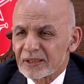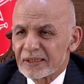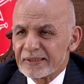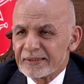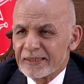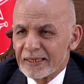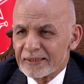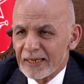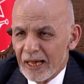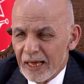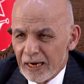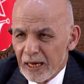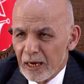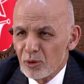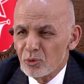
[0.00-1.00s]
that
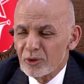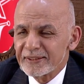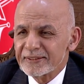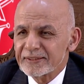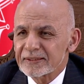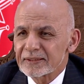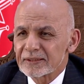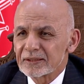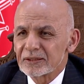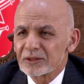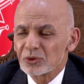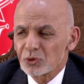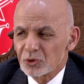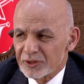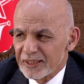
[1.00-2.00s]
allow us
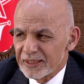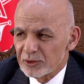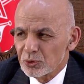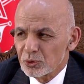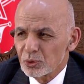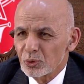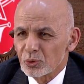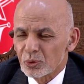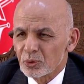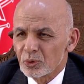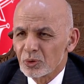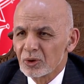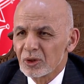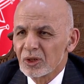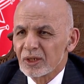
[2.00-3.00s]
to think through
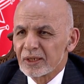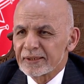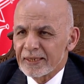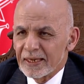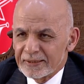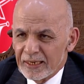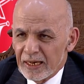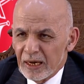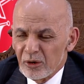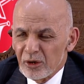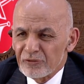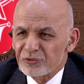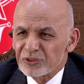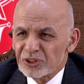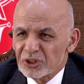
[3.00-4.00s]
that our
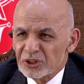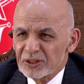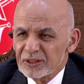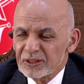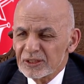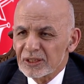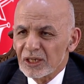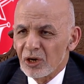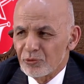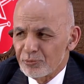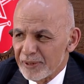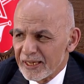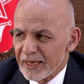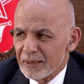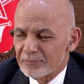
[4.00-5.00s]
vision of
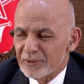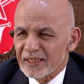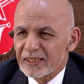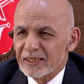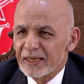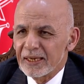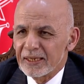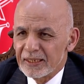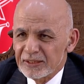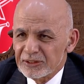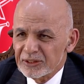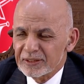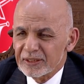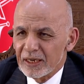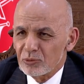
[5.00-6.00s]
becoming an
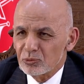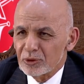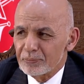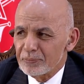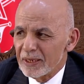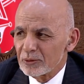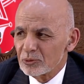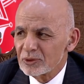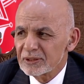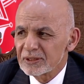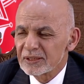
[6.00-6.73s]
Asian roundabout